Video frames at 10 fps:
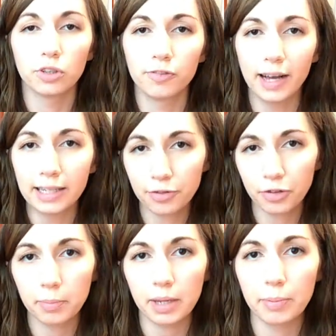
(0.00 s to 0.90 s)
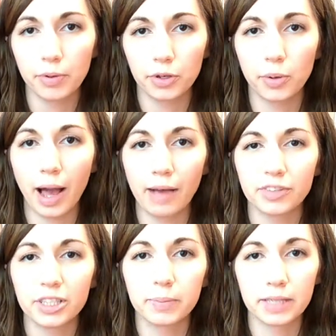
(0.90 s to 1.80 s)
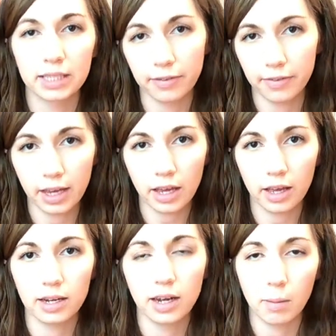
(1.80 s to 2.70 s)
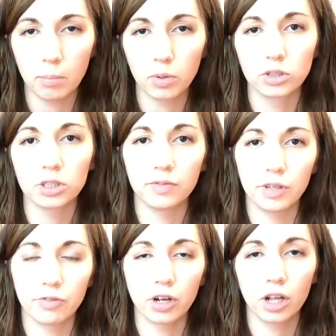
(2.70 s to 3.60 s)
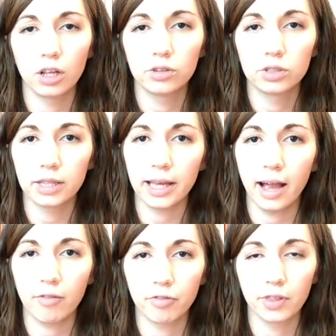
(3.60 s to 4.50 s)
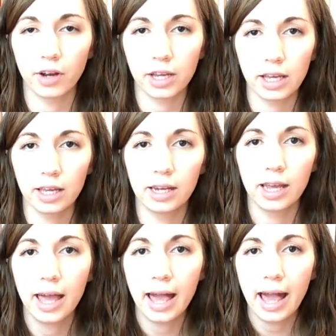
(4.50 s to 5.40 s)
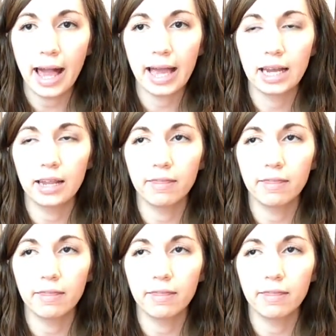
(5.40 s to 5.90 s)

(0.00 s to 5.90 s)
you'll find different people who have specific numbers of different clothes that they have for their kid. And